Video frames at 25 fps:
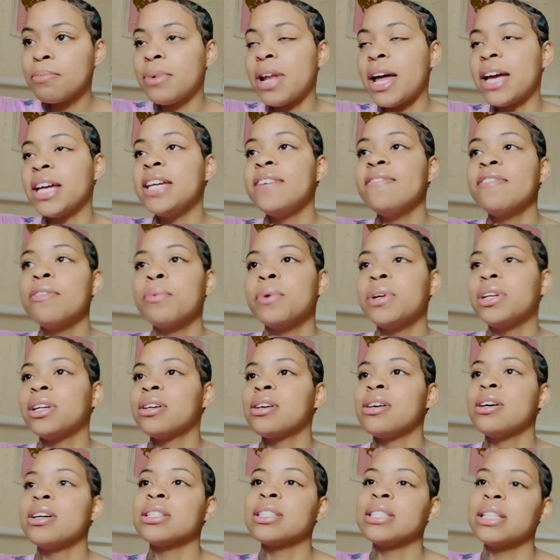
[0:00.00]
Like, even when it
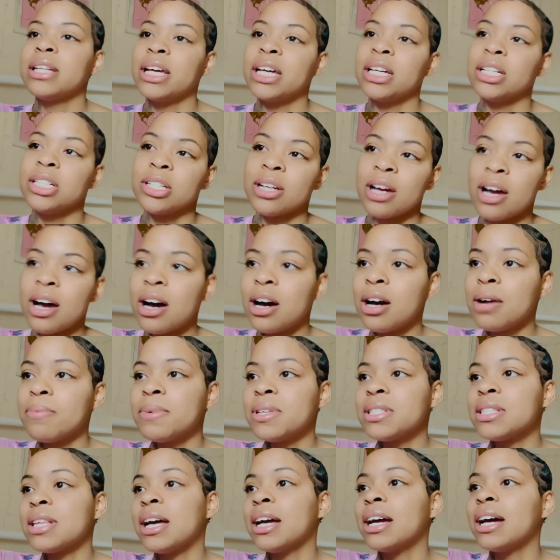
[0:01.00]
comes to that job,
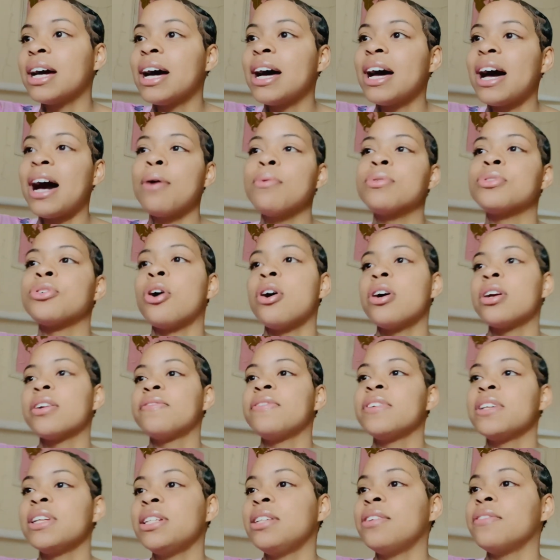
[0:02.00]
it's like, God, I was already
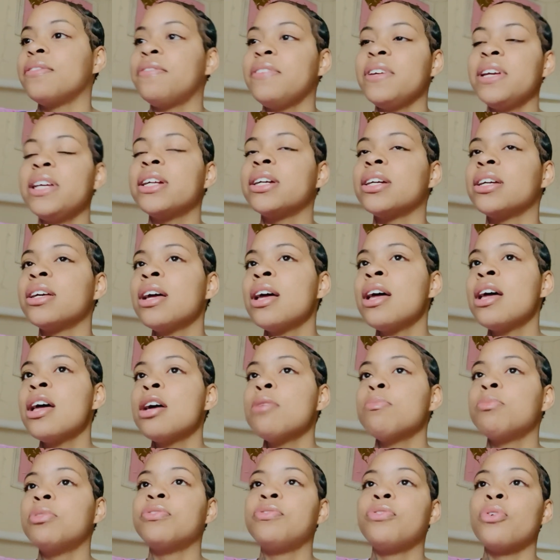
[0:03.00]
feeling defeated
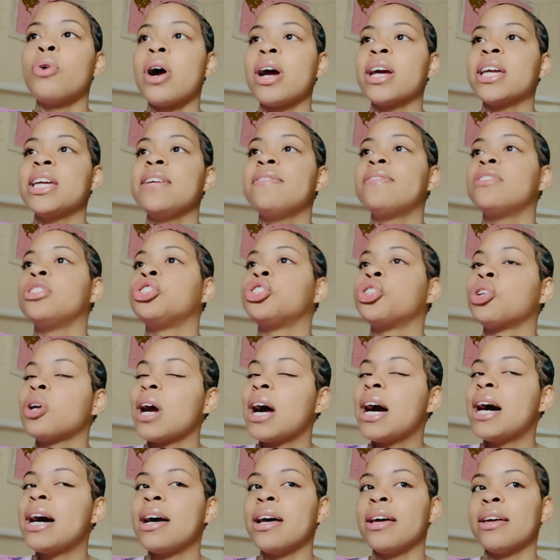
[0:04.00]
before I even
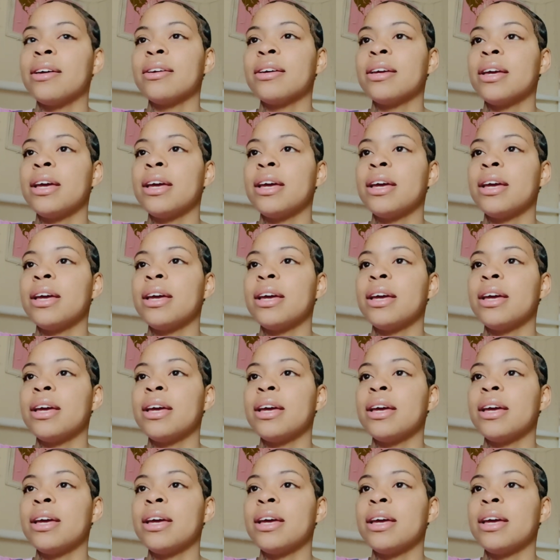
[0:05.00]
tried.